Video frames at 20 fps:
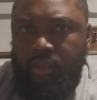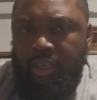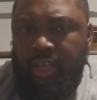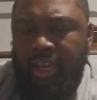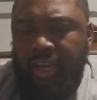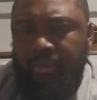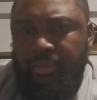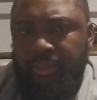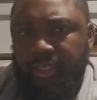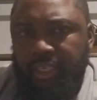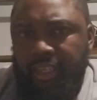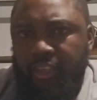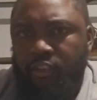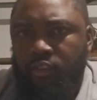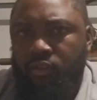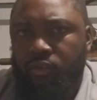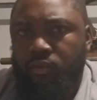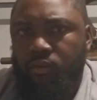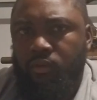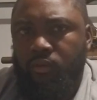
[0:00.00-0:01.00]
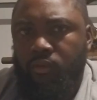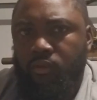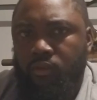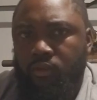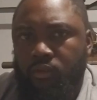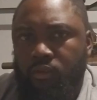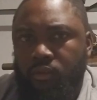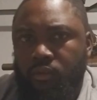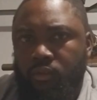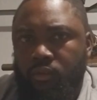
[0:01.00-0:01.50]
I'm telling you,
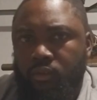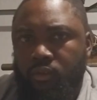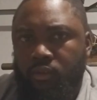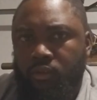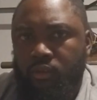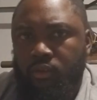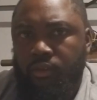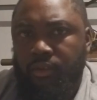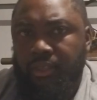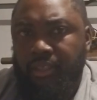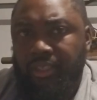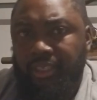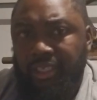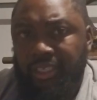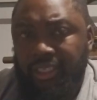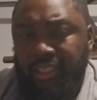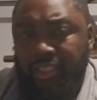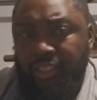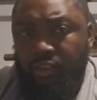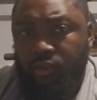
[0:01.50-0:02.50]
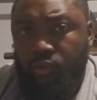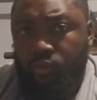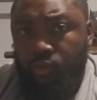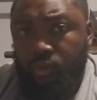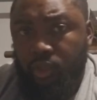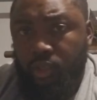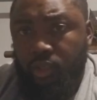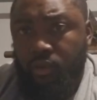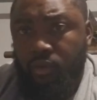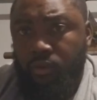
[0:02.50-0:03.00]
Jesus is
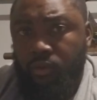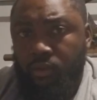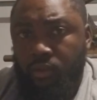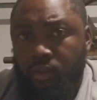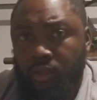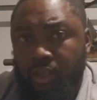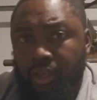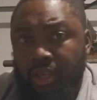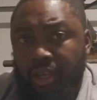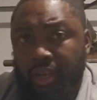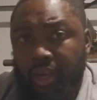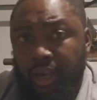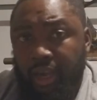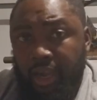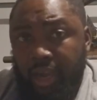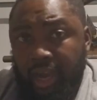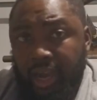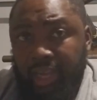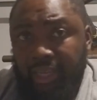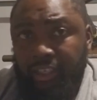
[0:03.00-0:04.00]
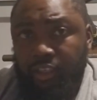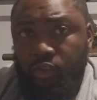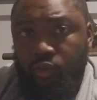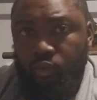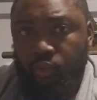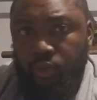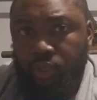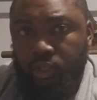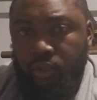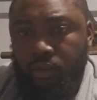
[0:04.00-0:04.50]
real, God is
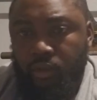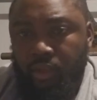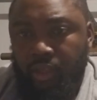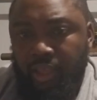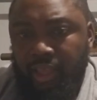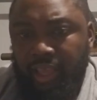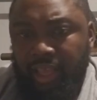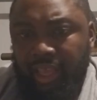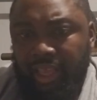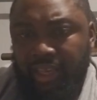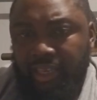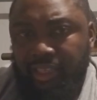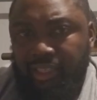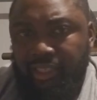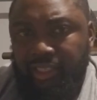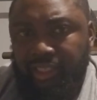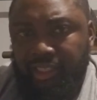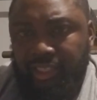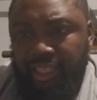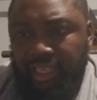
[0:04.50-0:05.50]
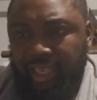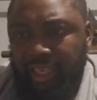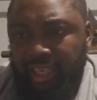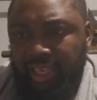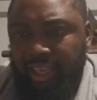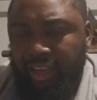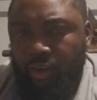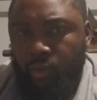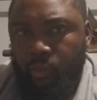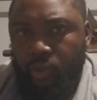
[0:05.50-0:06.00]
real, and this thing
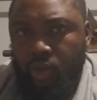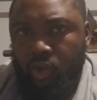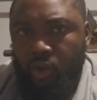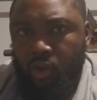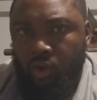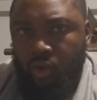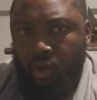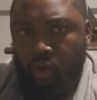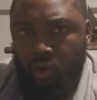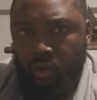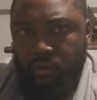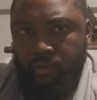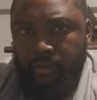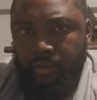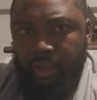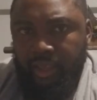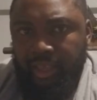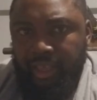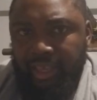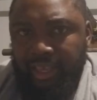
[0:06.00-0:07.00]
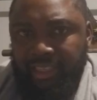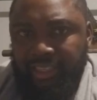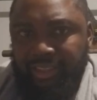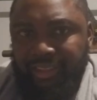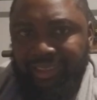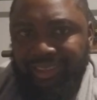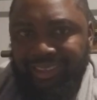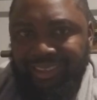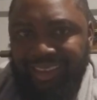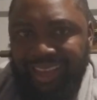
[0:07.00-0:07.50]
here we call earth is
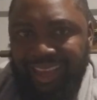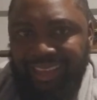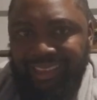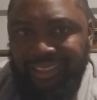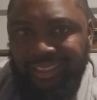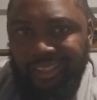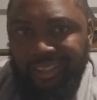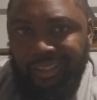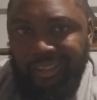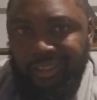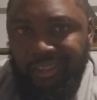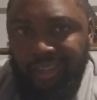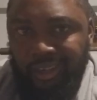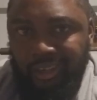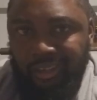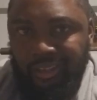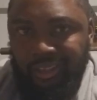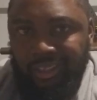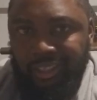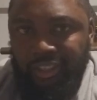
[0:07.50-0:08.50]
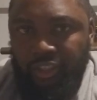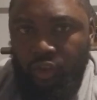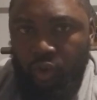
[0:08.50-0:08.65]
nice and done. It's